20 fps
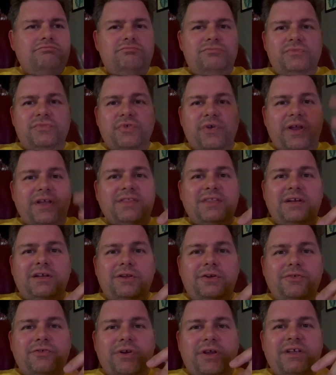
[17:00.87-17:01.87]
drinking the
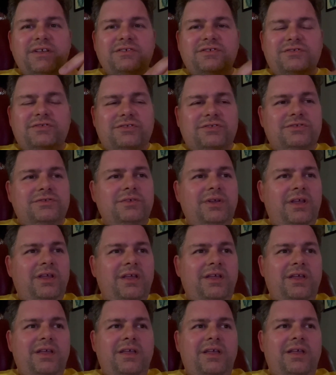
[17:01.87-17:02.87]
little drinks,
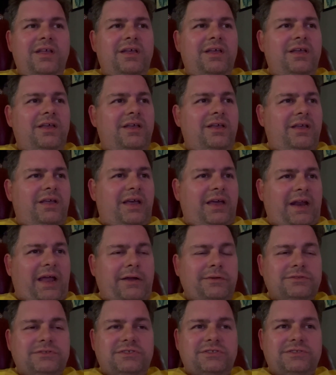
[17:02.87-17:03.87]
an
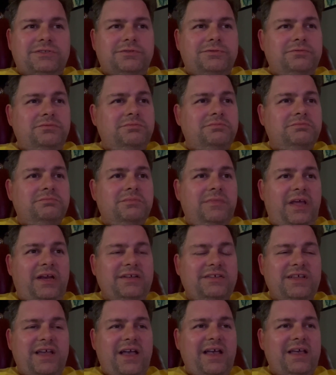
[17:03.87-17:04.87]
ounce at a
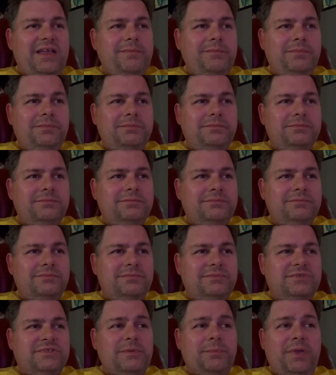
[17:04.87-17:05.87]
time,
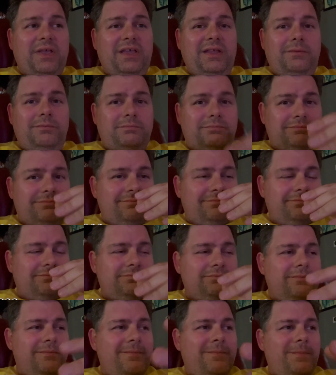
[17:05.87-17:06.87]
sipping it.
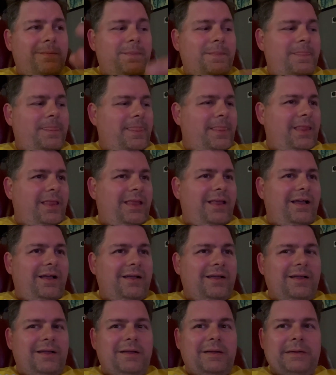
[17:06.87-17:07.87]

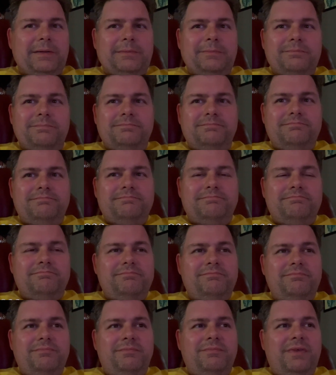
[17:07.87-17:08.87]
I'm
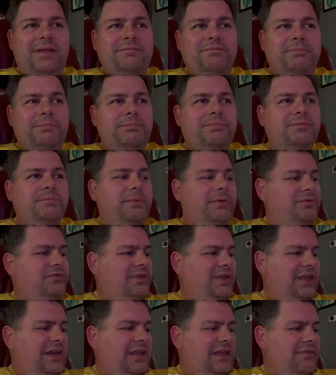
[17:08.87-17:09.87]
supposed to
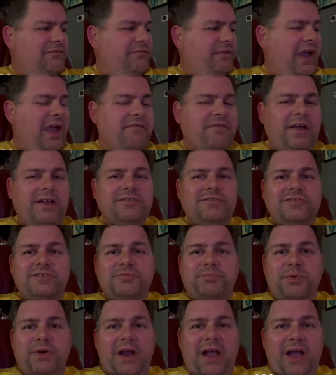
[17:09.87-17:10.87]
get in 5 ounces
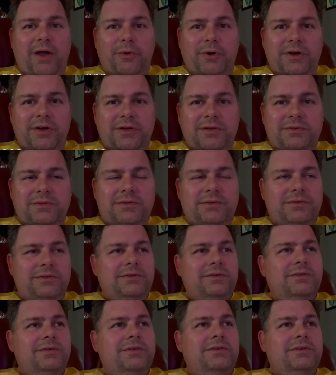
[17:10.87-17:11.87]
per hour,
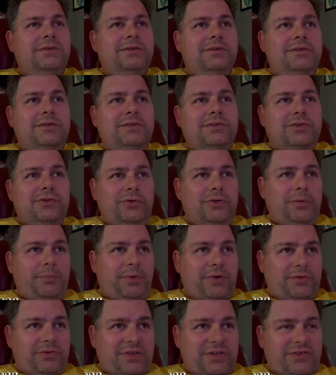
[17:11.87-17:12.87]
2 of the
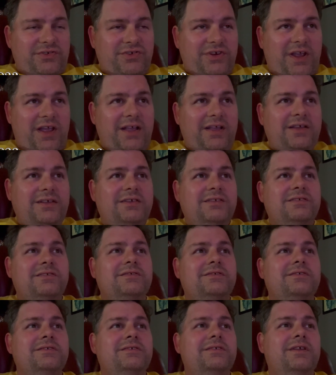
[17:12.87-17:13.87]
protein
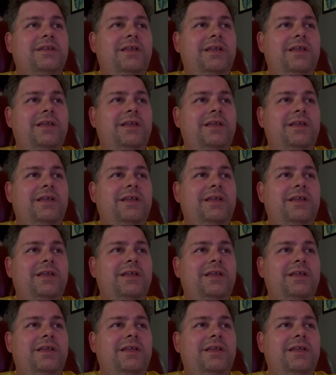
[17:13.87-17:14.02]
shakes,